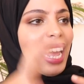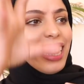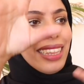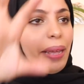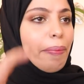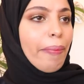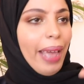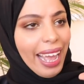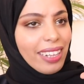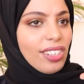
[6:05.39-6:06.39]
and they
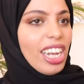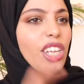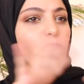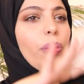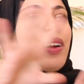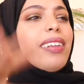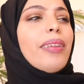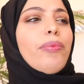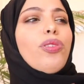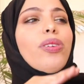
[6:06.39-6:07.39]
match and you're wearing
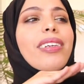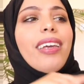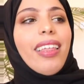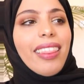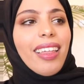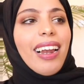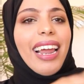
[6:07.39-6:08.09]
them together.